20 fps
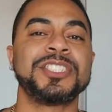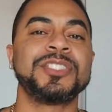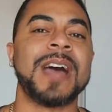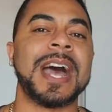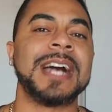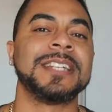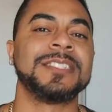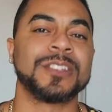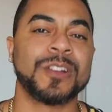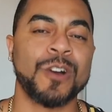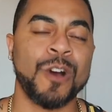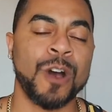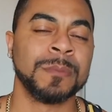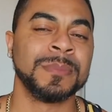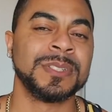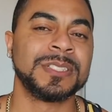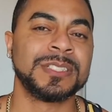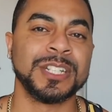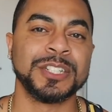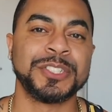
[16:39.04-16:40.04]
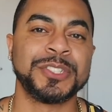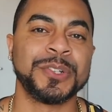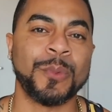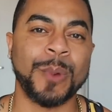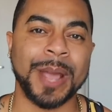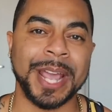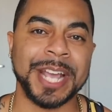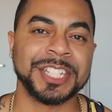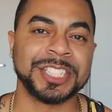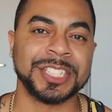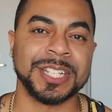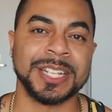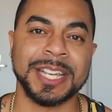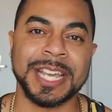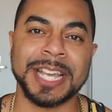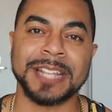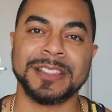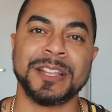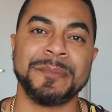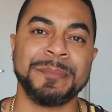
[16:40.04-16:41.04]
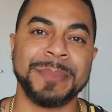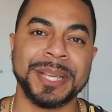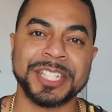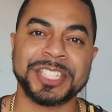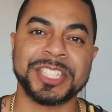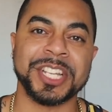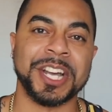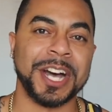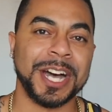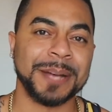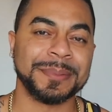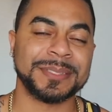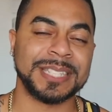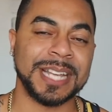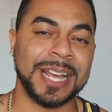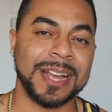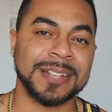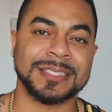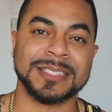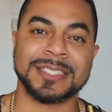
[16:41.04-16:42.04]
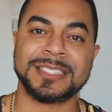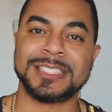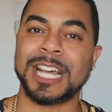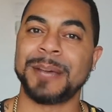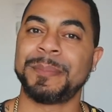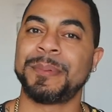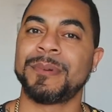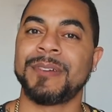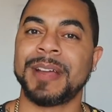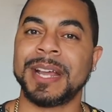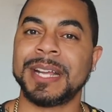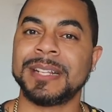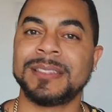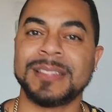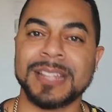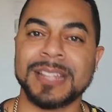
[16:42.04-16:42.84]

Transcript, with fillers: tries to calm the situation, get LaMisha upstairs and separate